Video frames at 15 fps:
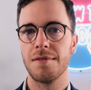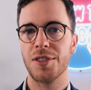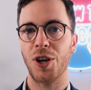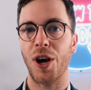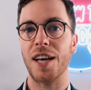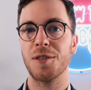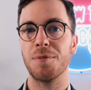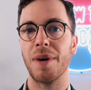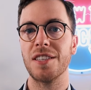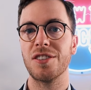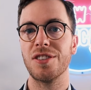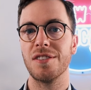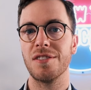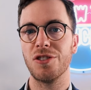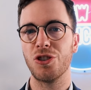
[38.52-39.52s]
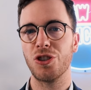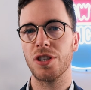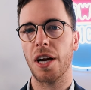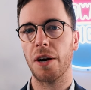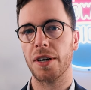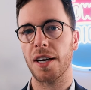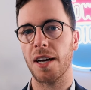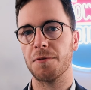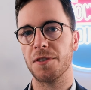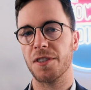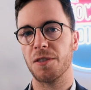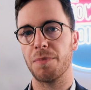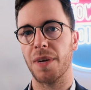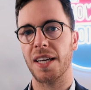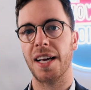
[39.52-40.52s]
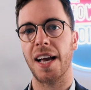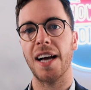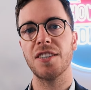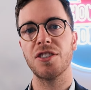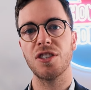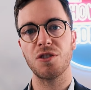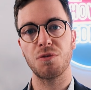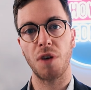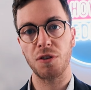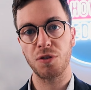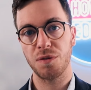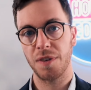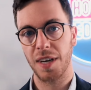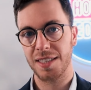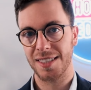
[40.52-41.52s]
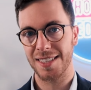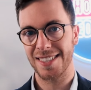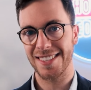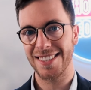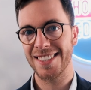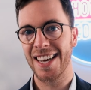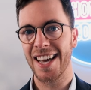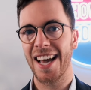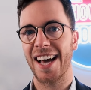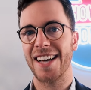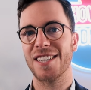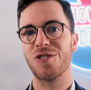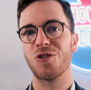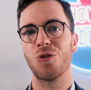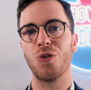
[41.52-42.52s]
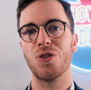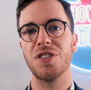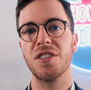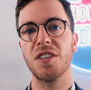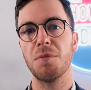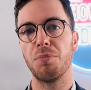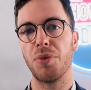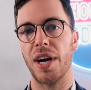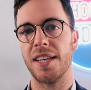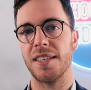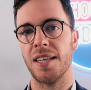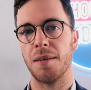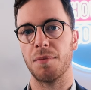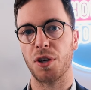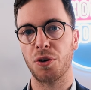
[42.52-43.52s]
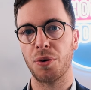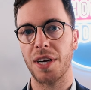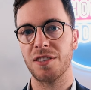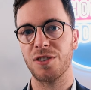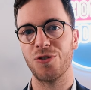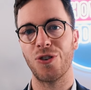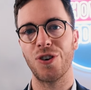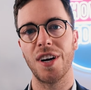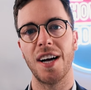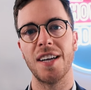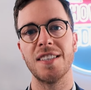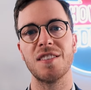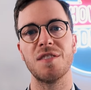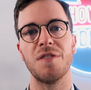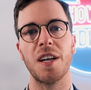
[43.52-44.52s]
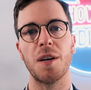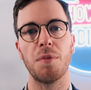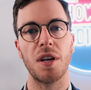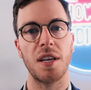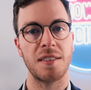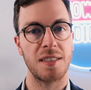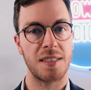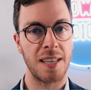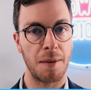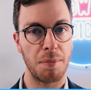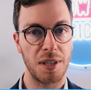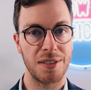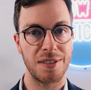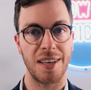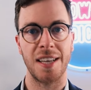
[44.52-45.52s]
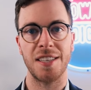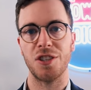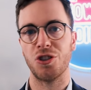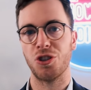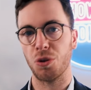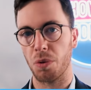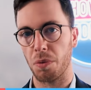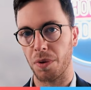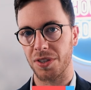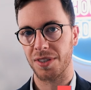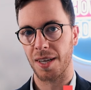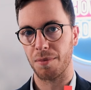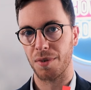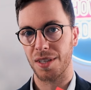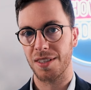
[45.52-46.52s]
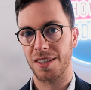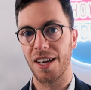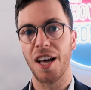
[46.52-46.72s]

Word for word: So as mentioned, the generic name of this medication is rosuvastatin and it's sold under the brand name Crestor and it's available as a tablet and a chewable tablet.